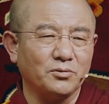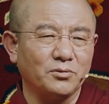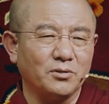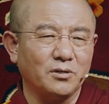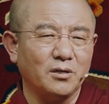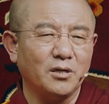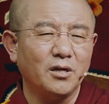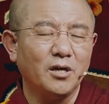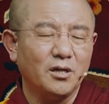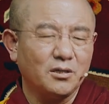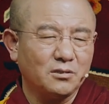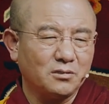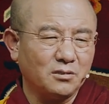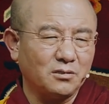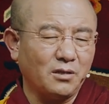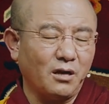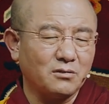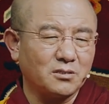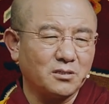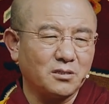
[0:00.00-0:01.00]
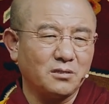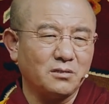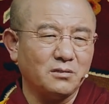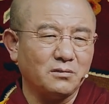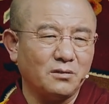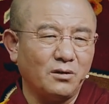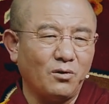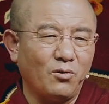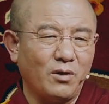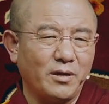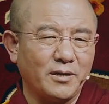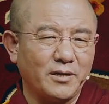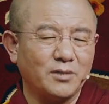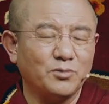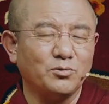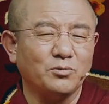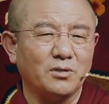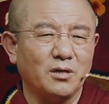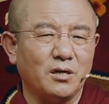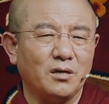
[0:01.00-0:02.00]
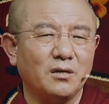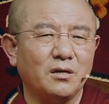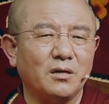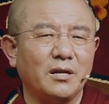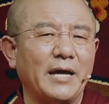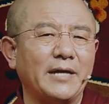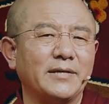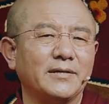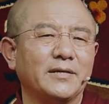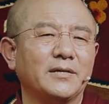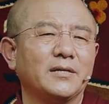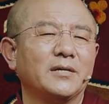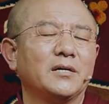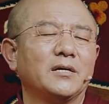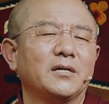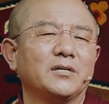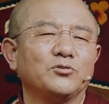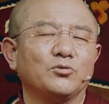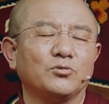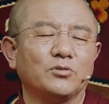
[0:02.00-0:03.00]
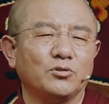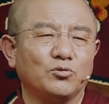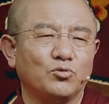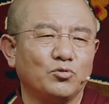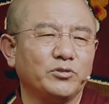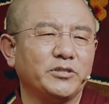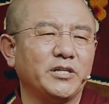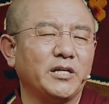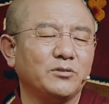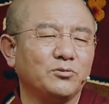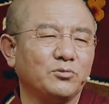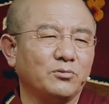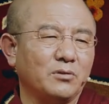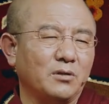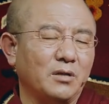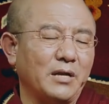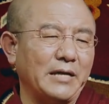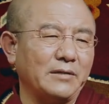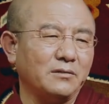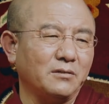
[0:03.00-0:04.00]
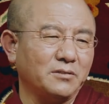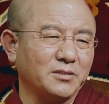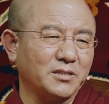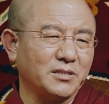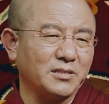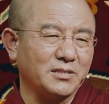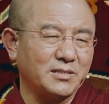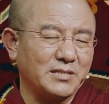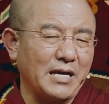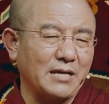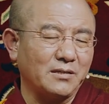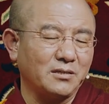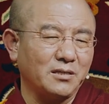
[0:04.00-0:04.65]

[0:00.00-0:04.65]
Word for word: and uh, uh, some others say that he was the one who